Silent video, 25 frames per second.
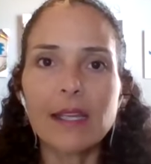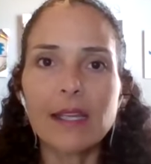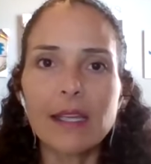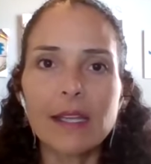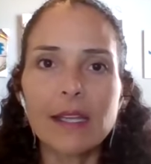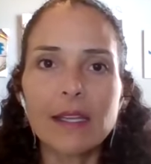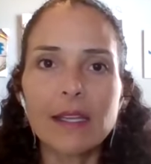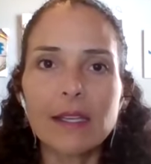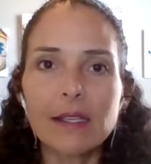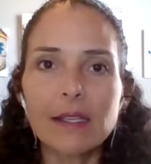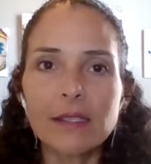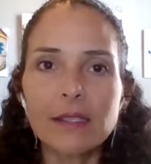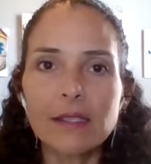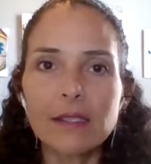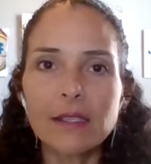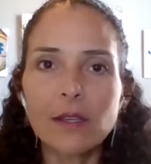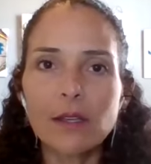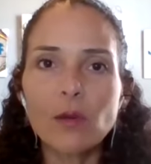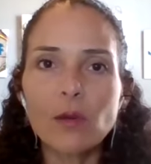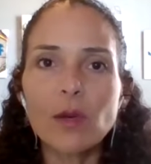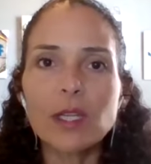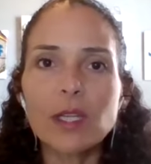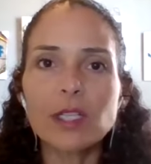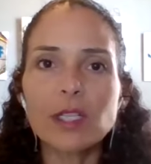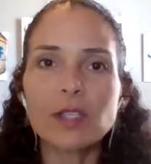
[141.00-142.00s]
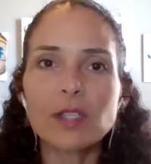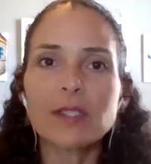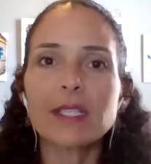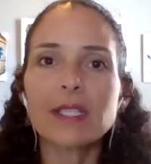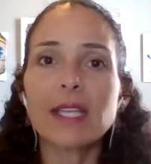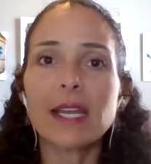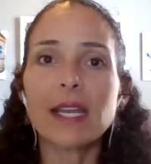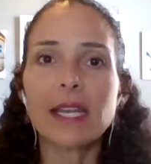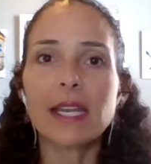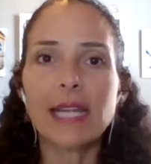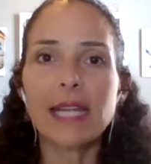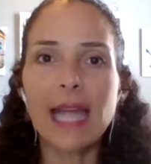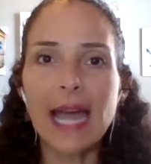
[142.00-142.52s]
is the questions
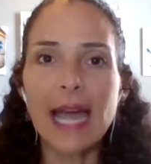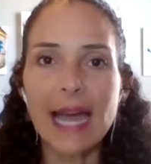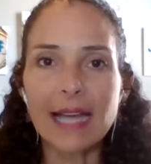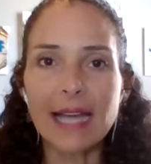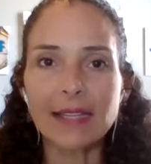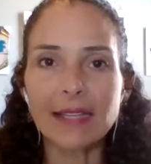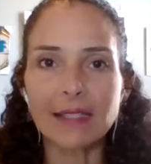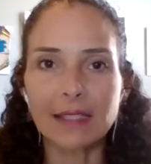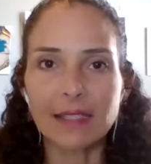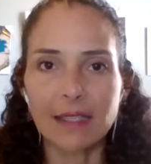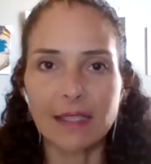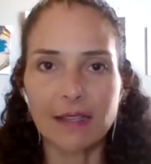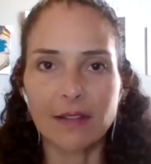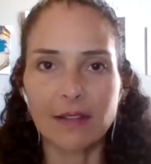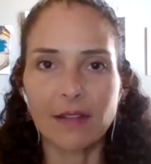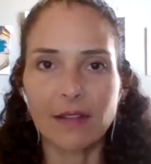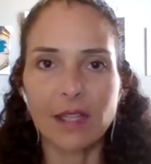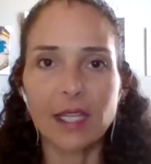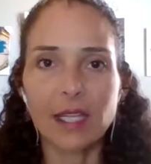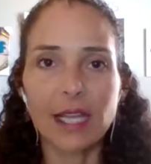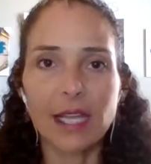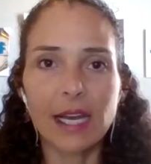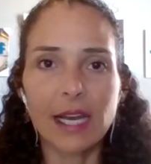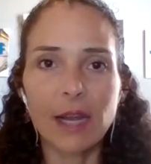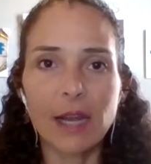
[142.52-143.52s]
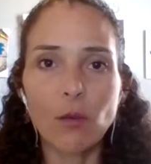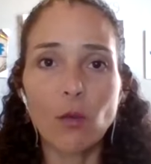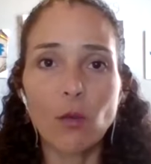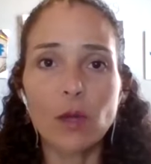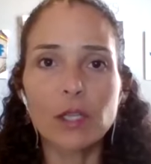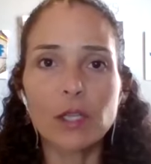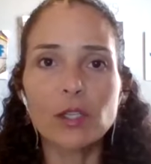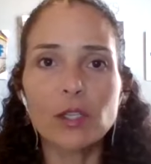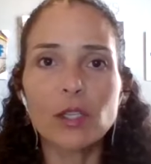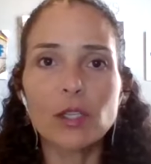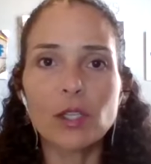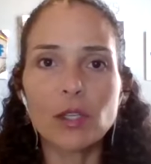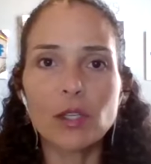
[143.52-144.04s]
that I ask, that I
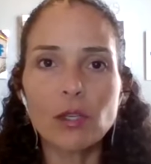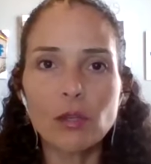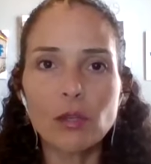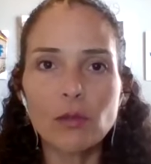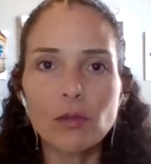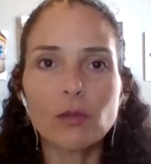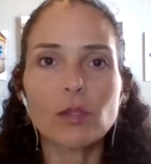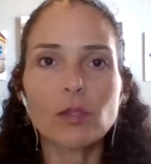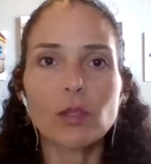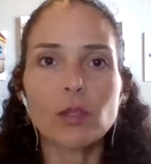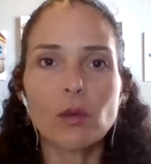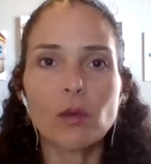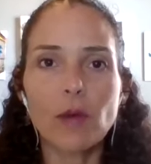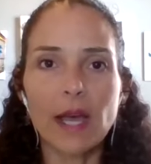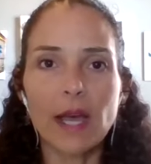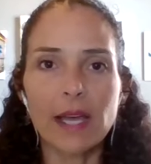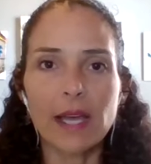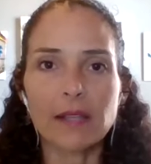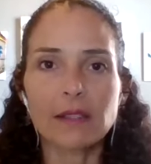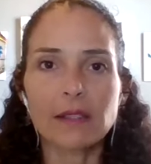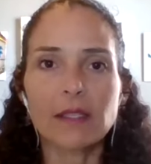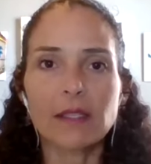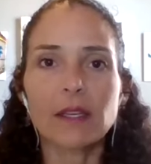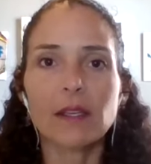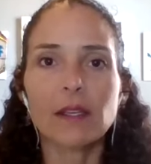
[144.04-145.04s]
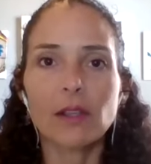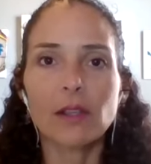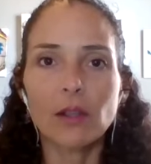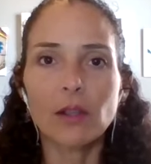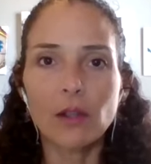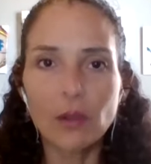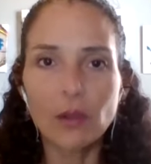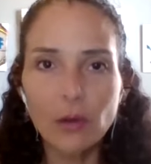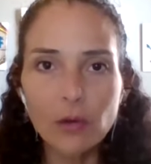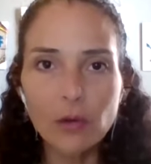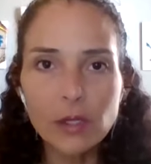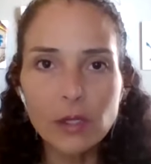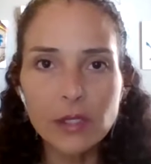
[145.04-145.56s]
want you to ask
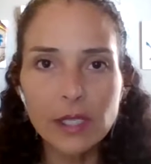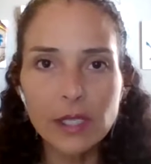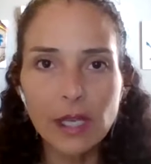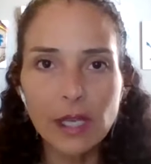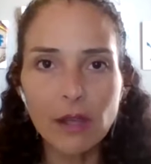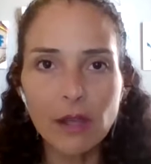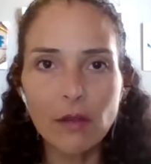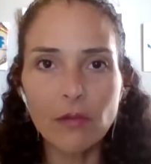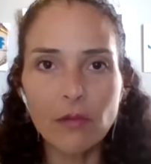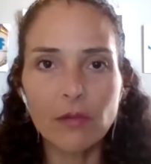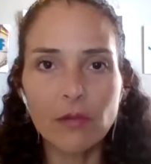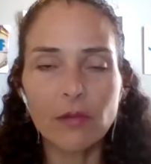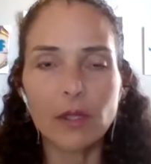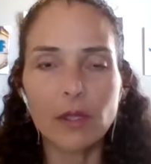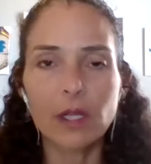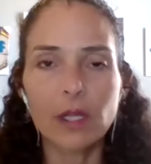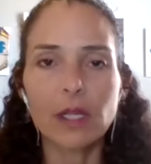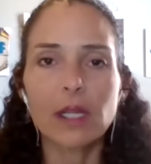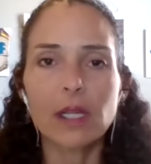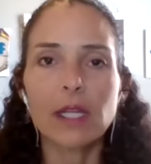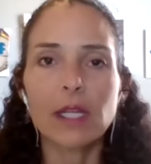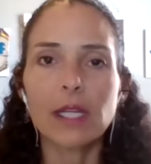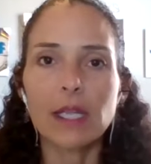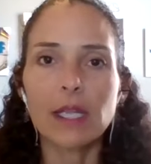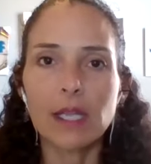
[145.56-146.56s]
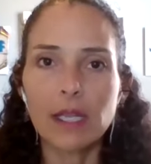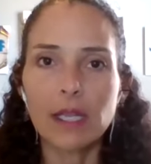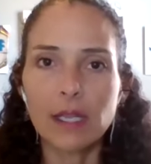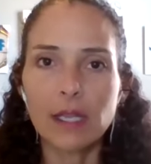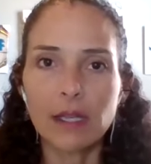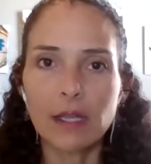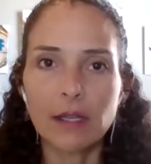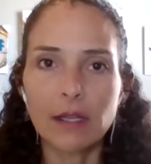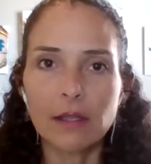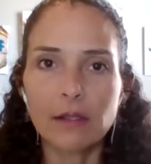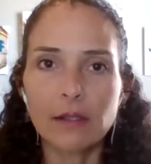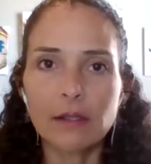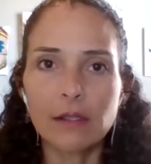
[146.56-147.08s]
yourself
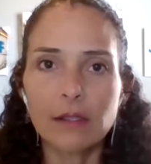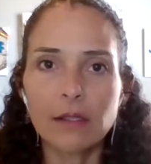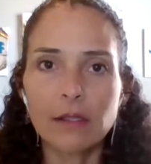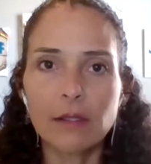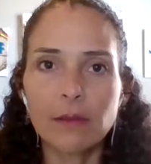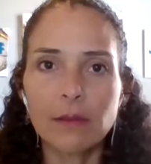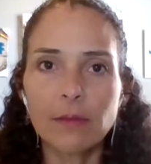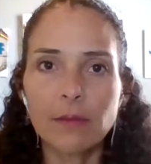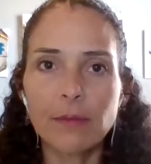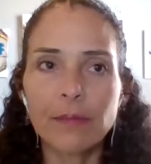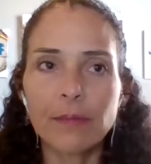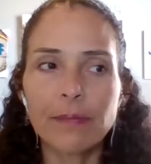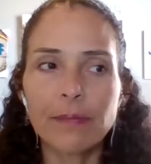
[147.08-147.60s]
is,